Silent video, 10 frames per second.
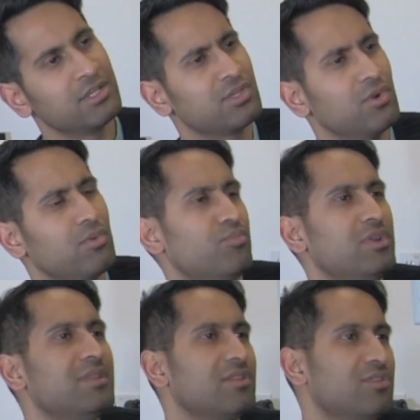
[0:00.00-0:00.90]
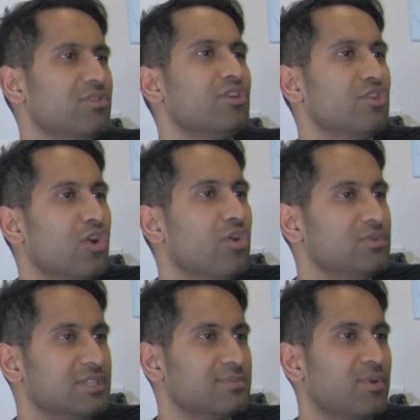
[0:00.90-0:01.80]
So breathing through the
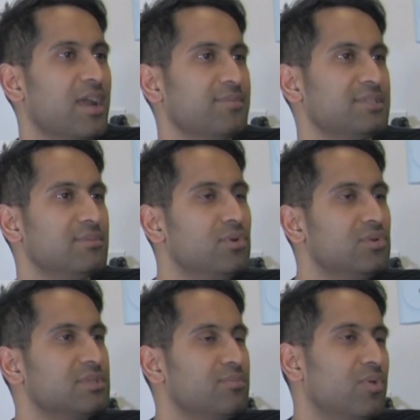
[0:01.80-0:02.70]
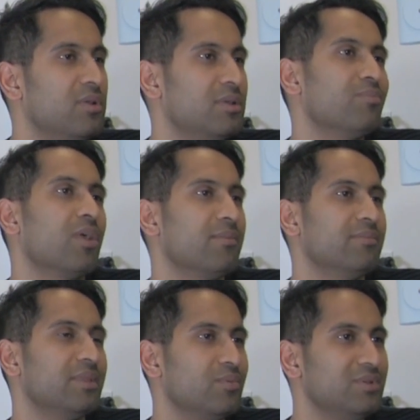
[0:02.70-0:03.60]
nose is perhaps the most important
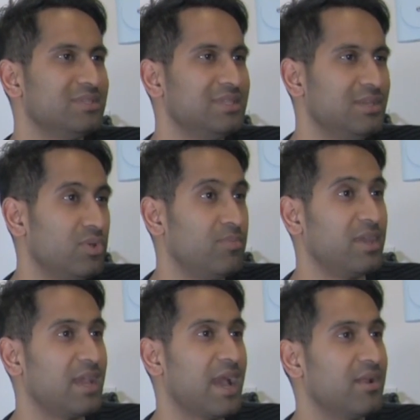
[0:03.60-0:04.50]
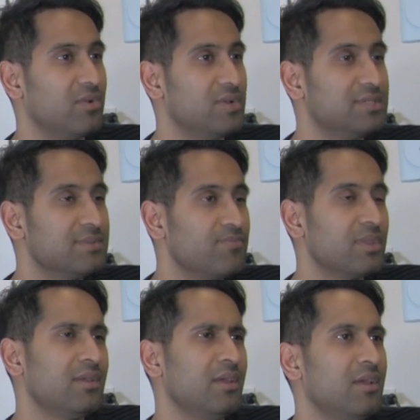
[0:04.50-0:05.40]
problem that we see with big adenoids.
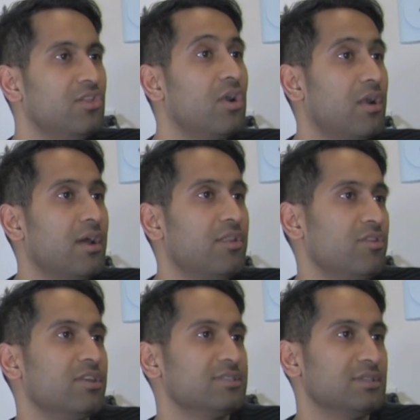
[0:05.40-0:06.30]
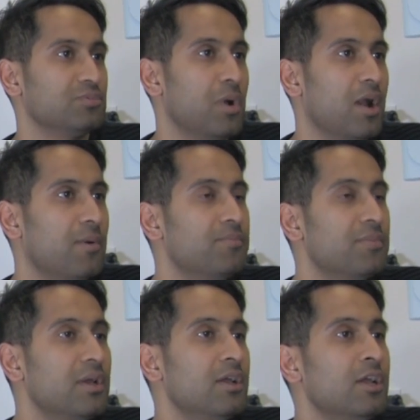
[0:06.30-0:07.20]
There are other things as well.
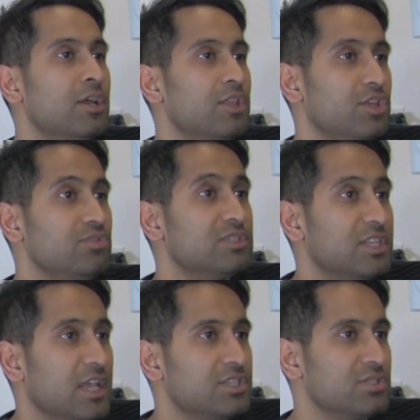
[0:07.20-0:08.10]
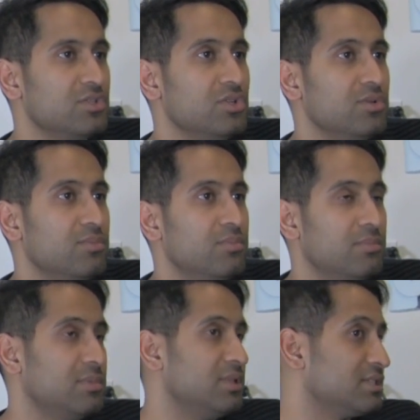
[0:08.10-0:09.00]
The eustachian tube,
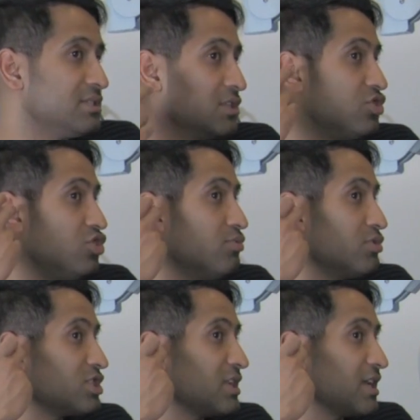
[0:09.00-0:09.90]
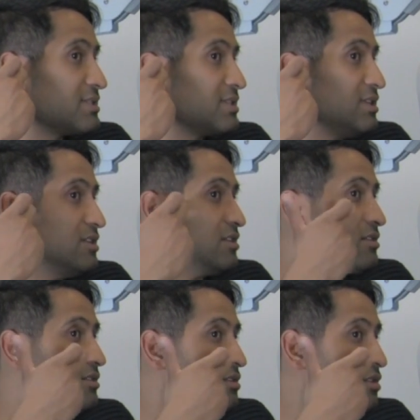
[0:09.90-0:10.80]
this is the tube which connects the
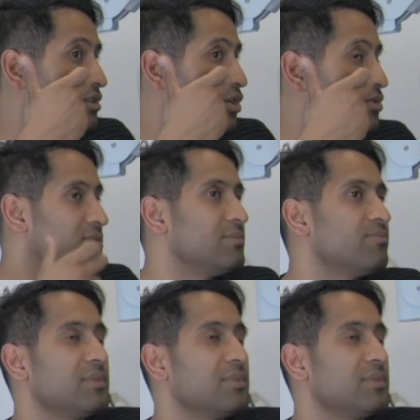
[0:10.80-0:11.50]
ear to the nose.